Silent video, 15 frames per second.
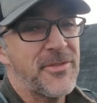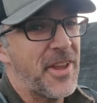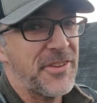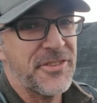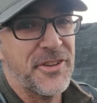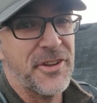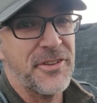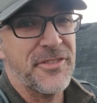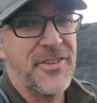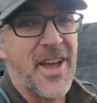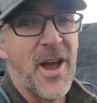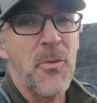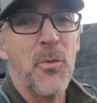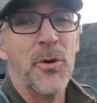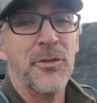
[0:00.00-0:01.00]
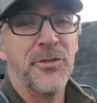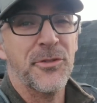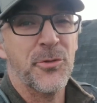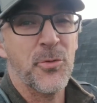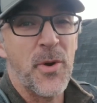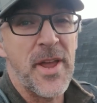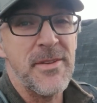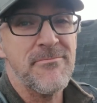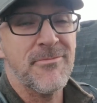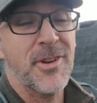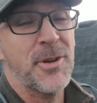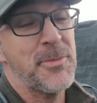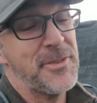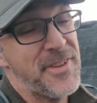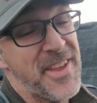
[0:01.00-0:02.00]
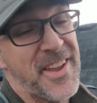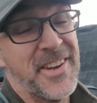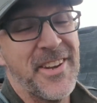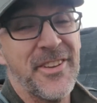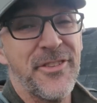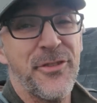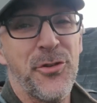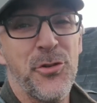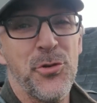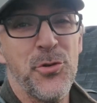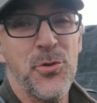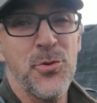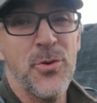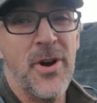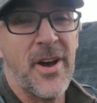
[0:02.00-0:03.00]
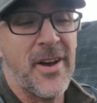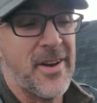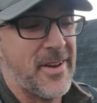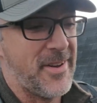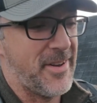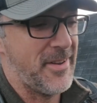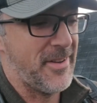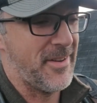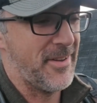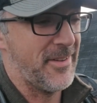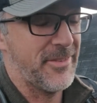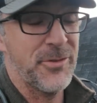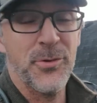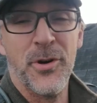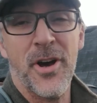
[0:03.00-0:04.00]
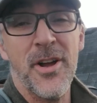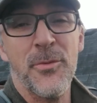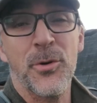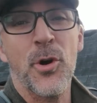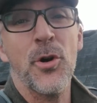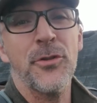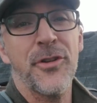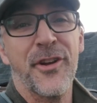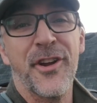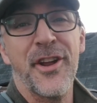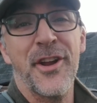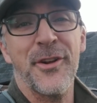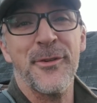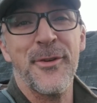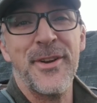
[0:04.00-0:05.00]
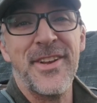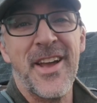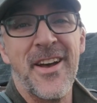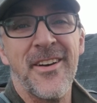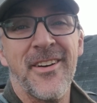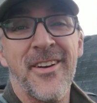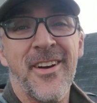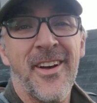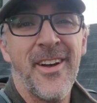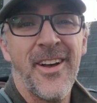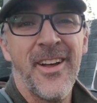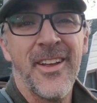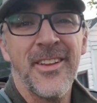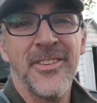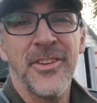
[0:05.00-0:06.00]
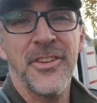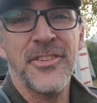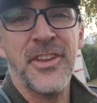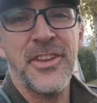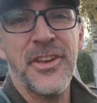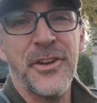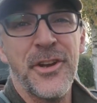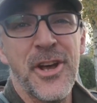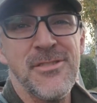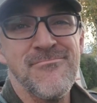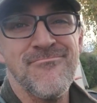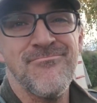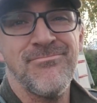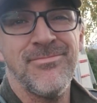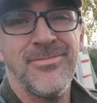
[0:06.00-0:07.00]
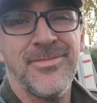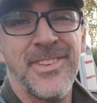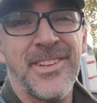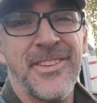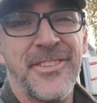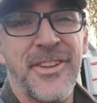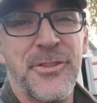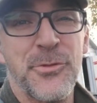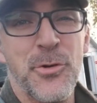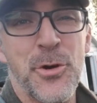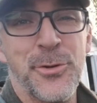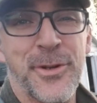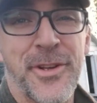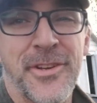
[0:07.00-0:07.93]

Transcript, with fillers: Tested it in the tab. Works great. Going to be taking it to uh, to a hunt. We're going turkey hunting right now. So let's get geared up. Let's hit the road.